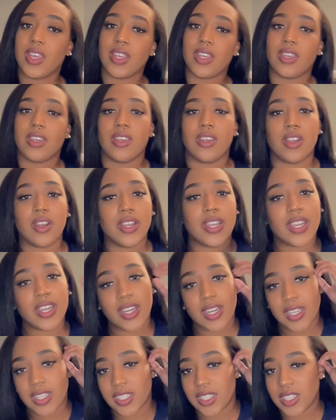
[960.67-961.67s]
your
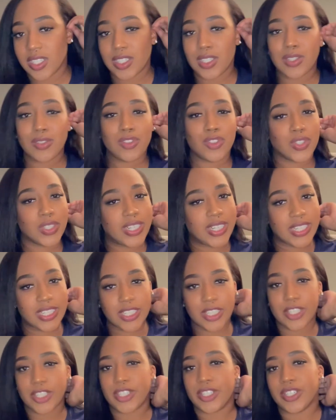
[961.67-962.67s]
ears, there's no
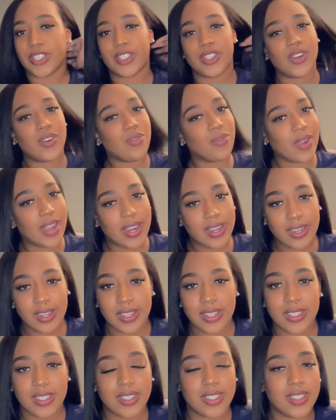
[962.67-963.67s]
drainage, there's no
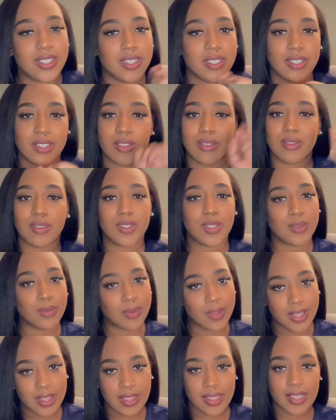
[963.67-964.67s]
redness, there's no
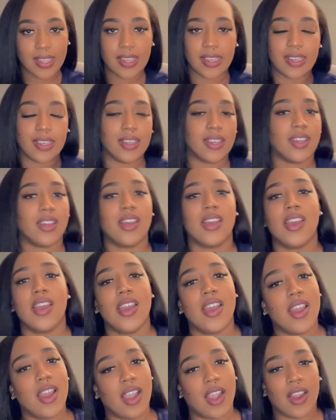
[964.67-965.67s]
swelling.
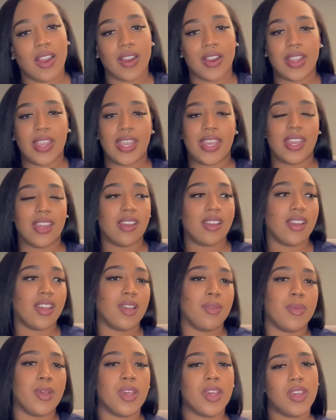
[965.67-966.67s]
All right,
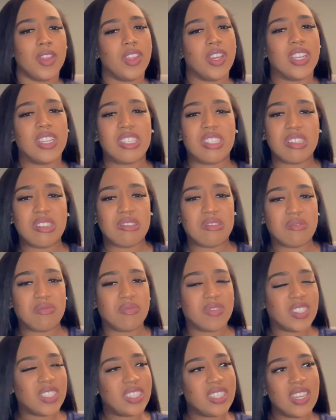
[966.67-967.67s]
there's no
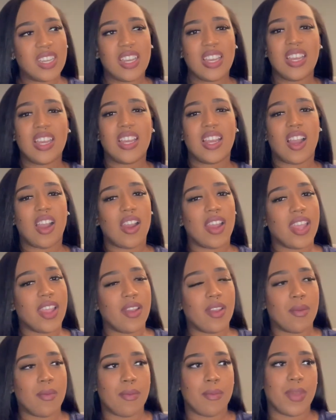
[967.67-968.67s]

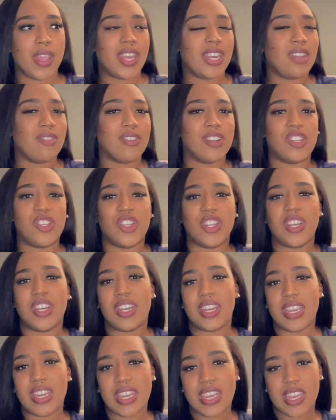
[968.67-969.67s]
any
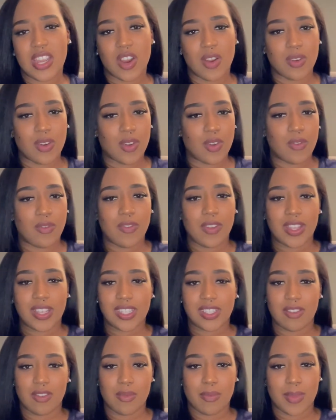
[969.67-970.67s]
rigidity or no feelings
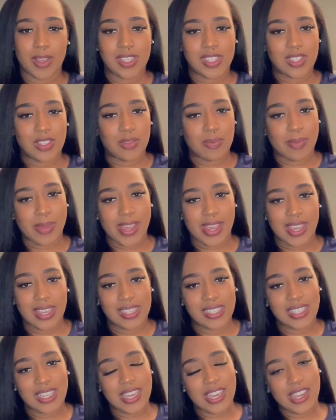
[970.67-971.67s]
of muscle mass
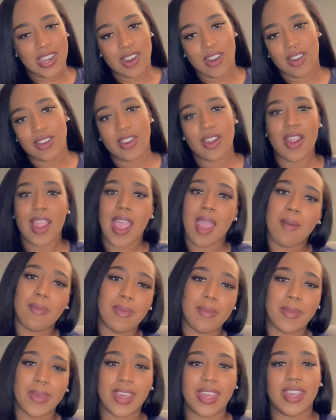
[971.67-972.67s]
here on your
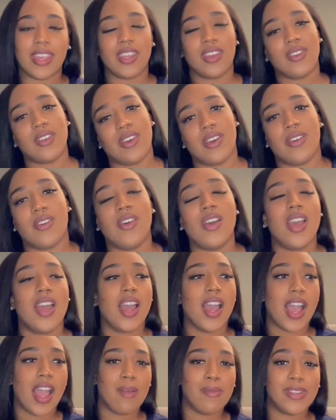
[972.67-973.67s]
abdomen. You know,
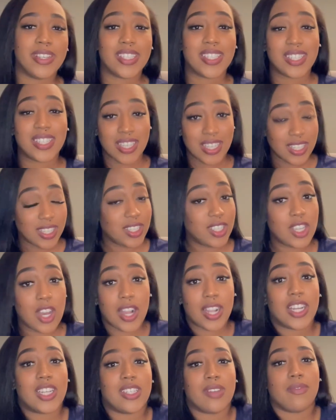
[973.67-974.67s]
I'm just
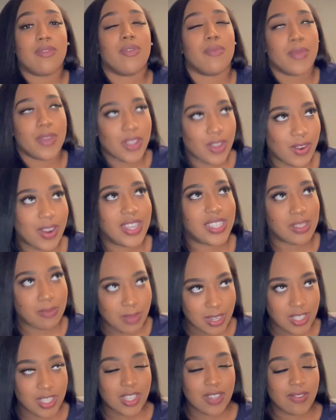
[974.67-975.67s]
because I'm familiarizing
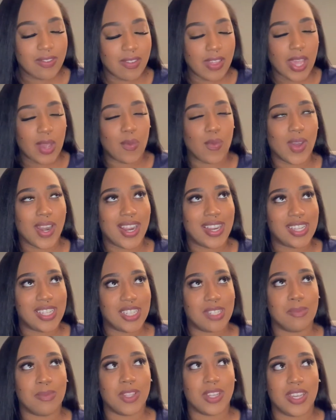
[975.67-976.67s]
myself with like what I need to
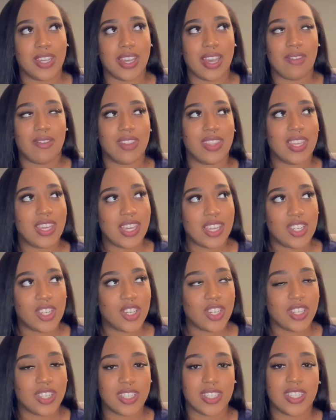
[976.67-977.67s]
be looking at with each
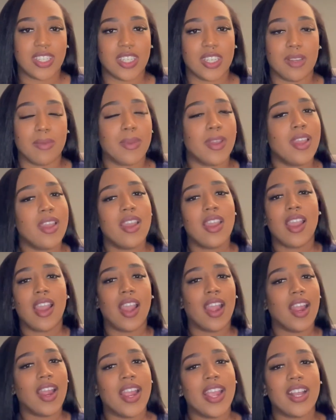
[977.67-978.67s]
system. All
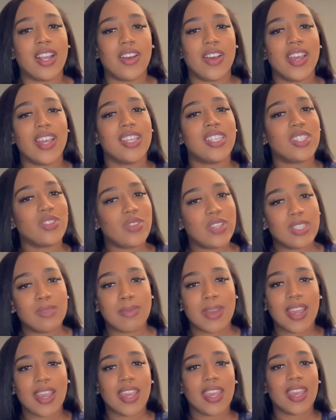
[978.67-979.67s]
right, go ahead, squeeze
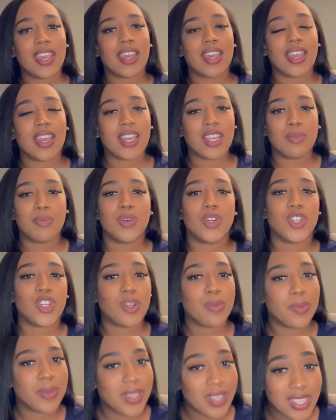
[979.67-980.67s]
my hand, push up
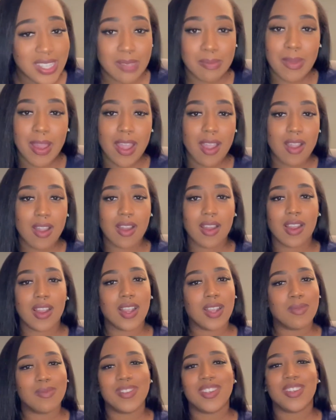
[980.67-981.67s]
against my
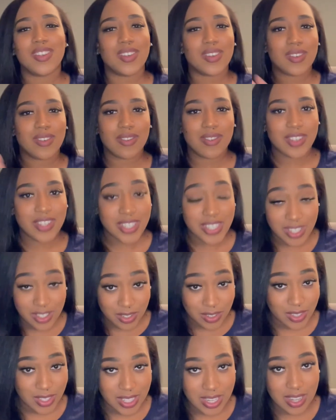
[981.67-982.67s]
arms, you know, just little
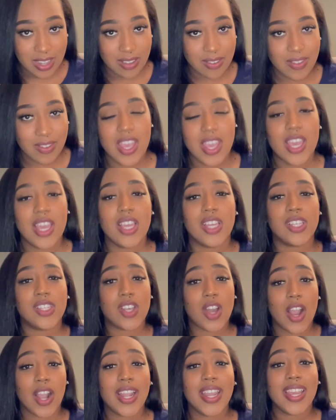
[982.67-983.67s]
stuff.
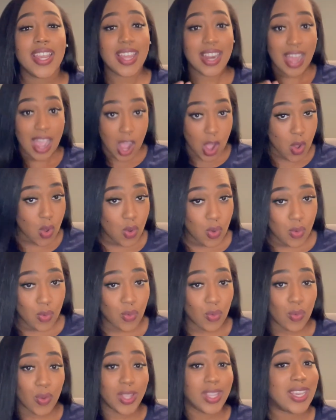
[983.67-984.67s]
Talking it out
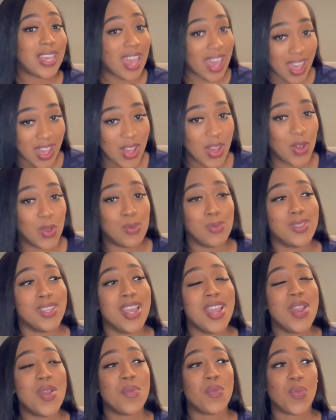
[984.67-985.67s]
really helps.
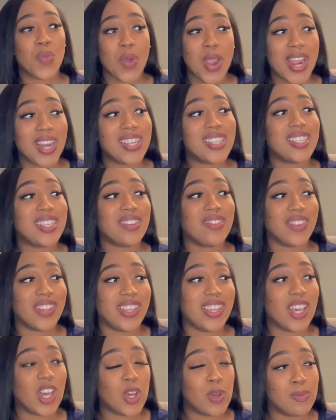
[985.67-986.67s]
Practicing really
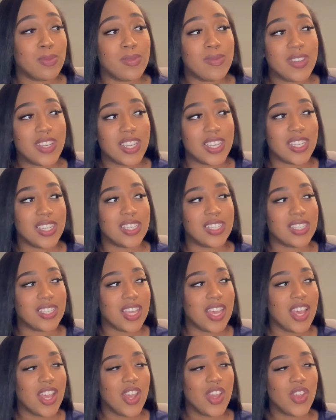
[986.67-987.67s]
helps because
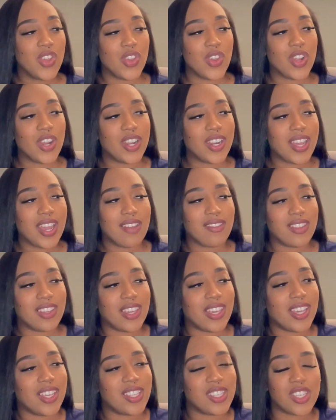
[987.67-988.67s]
you're going to have to
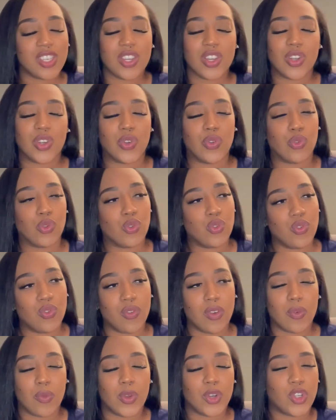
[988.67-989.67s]
get into your groove
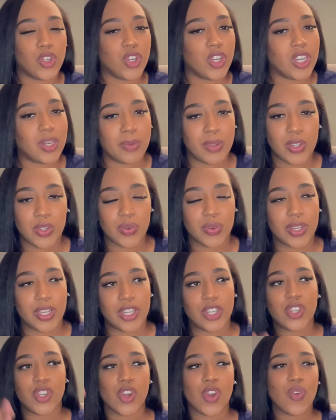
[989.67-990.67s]
of what you're going to be doing.
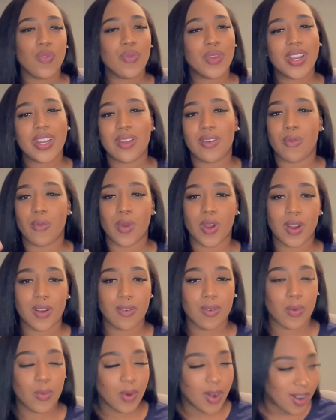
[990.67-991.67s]
Don't read it word for
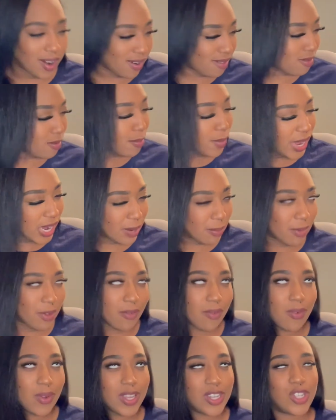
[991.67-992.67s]
word verbatim of
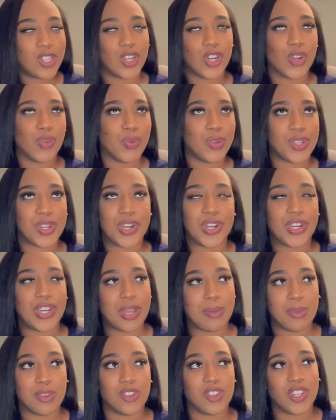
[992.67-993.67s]
what your return
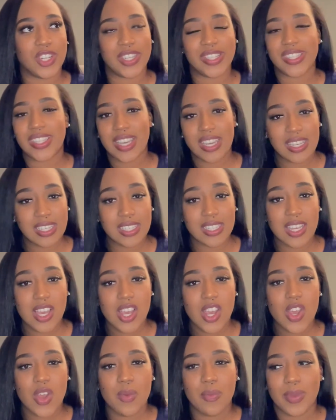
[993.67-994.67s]
demo sheet says.
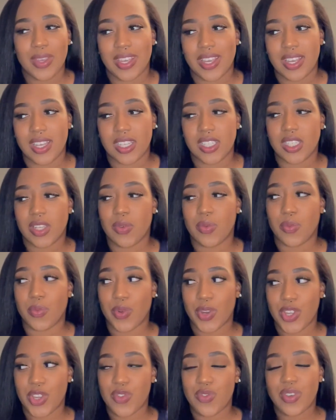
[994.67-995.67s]
Because
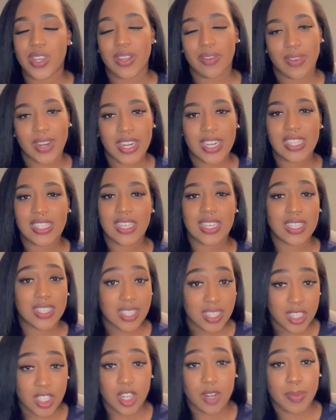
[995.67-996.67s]
when you get ready to
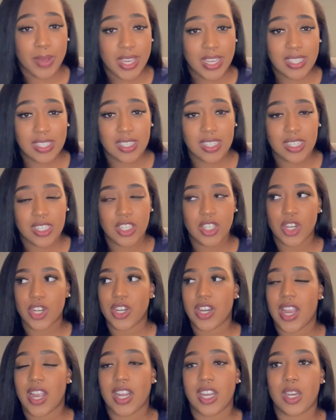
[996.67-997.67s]
assess your patient, you're
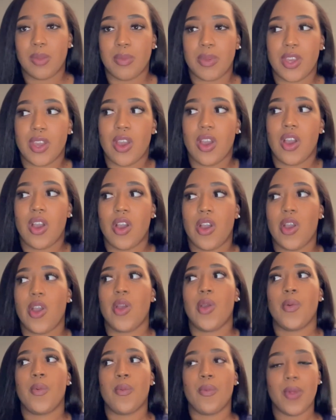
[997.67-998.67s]
not going to be
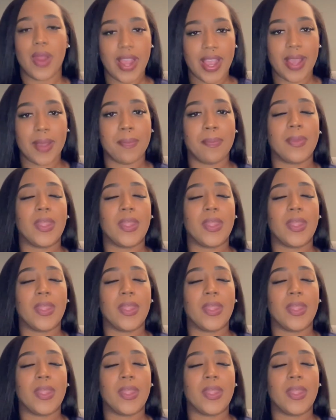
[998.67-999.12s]
all right.